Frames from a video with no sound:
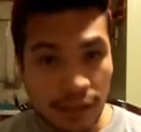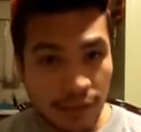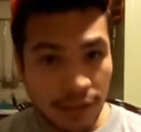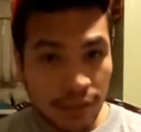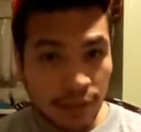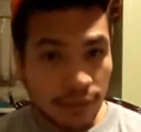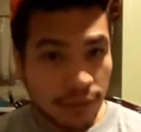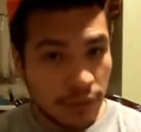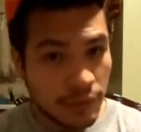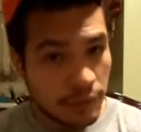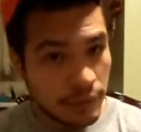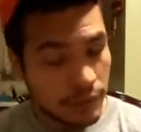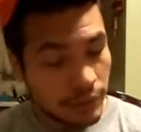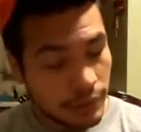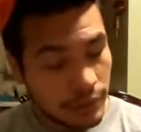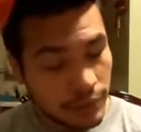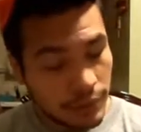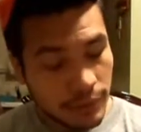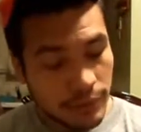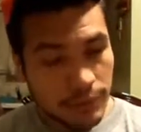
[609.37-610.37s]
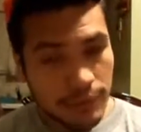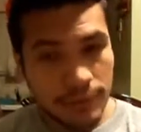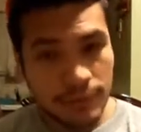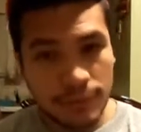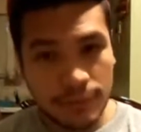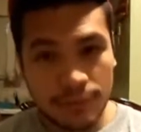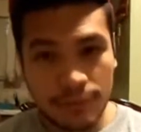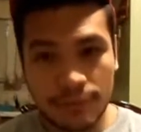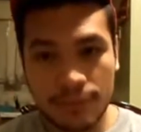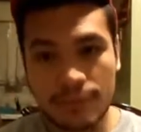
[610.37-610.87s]
individuals
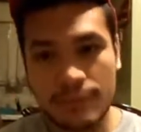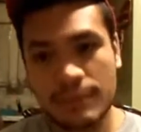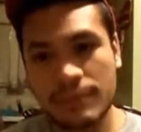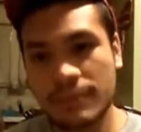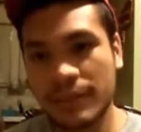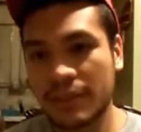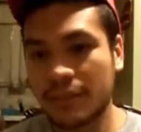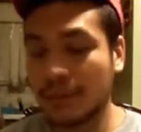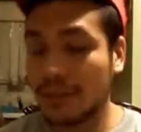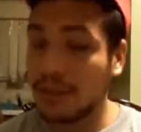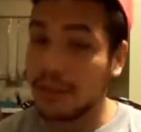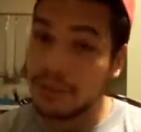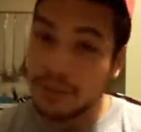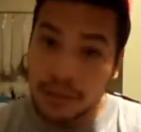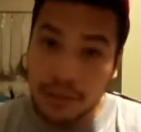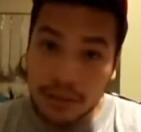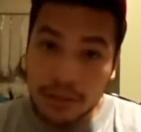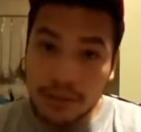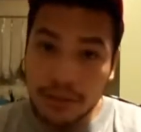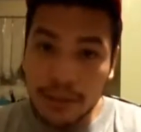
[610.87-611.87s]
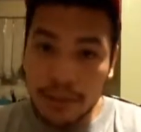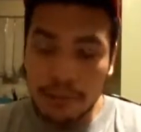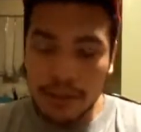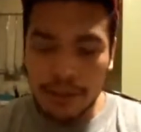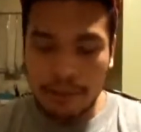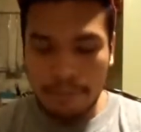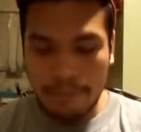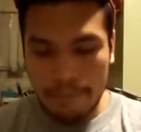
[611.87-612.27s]
with the invention of email.